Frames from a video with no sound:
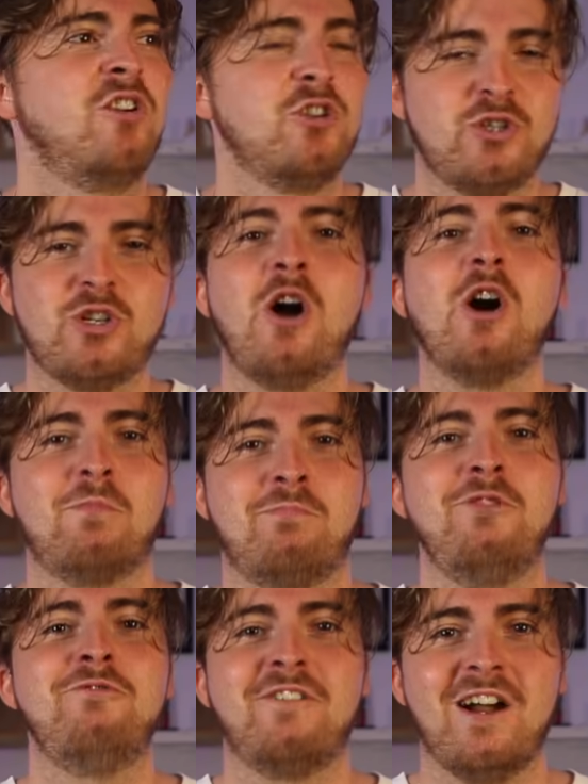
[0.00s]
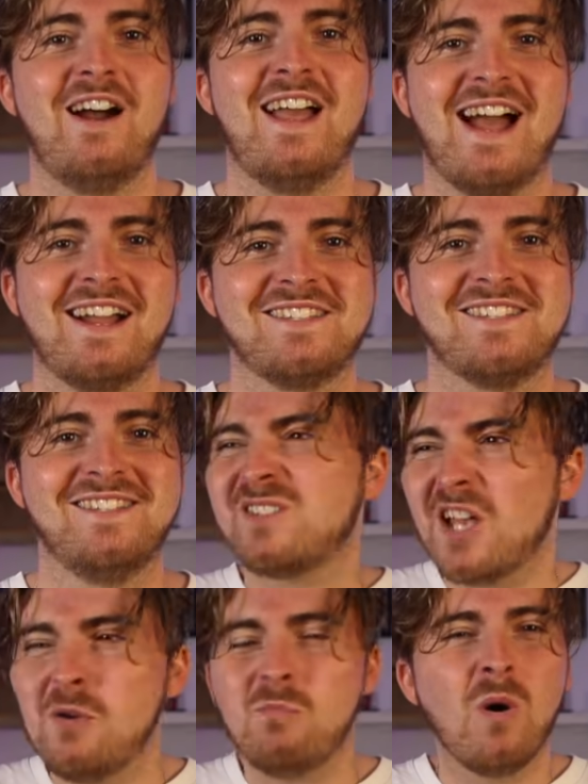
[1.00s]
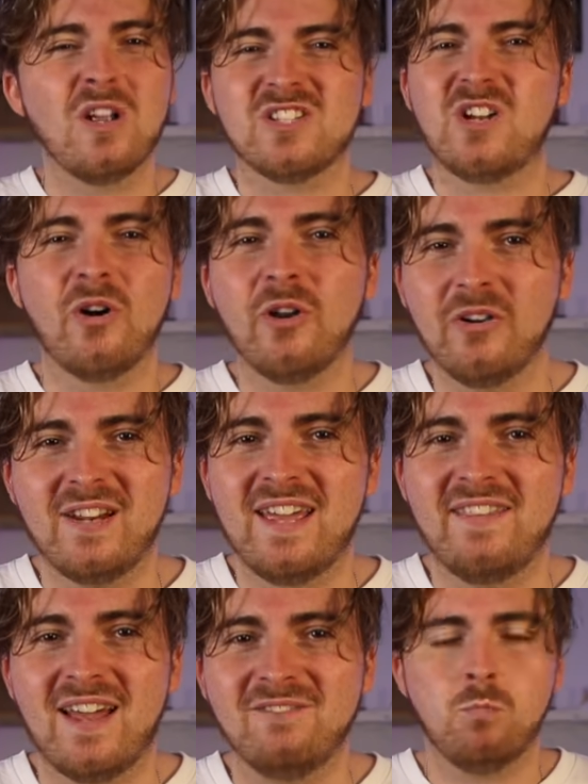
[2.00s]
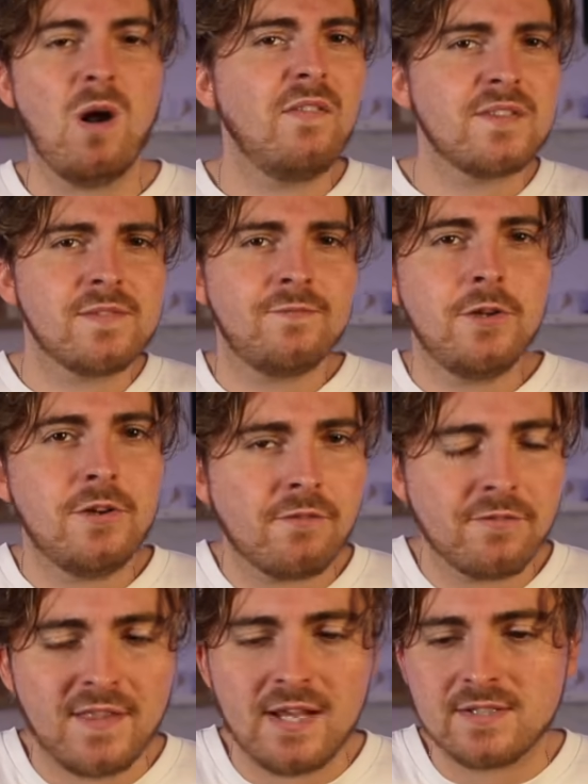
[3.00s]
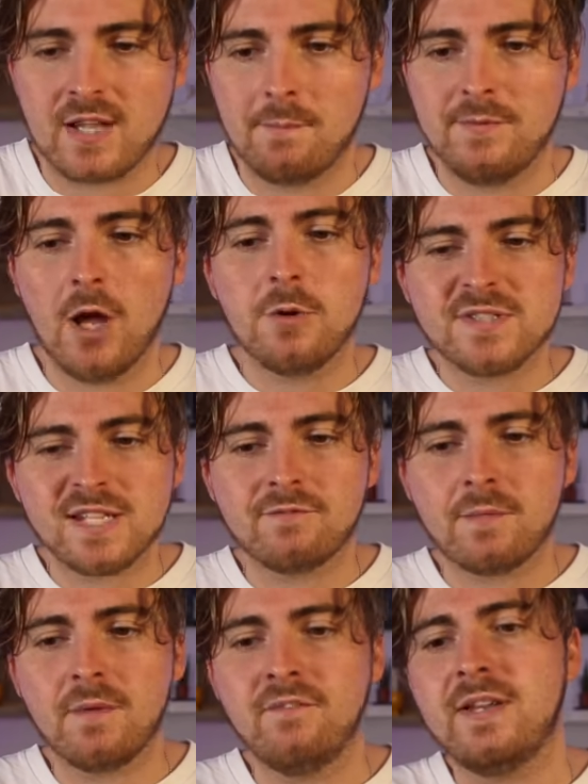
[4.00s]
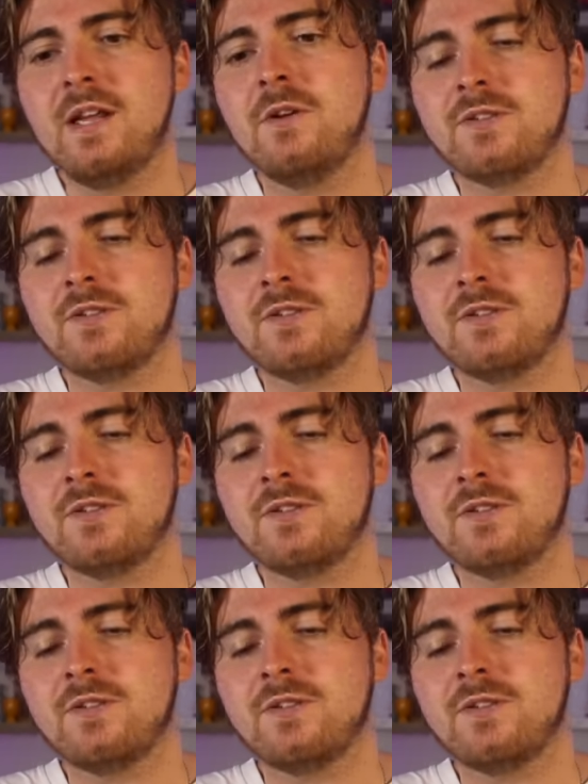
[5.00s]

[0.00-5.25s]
Shark-proof kayaks. So what's gone on here then? Well, there's a few different things that I'm noticing from the video.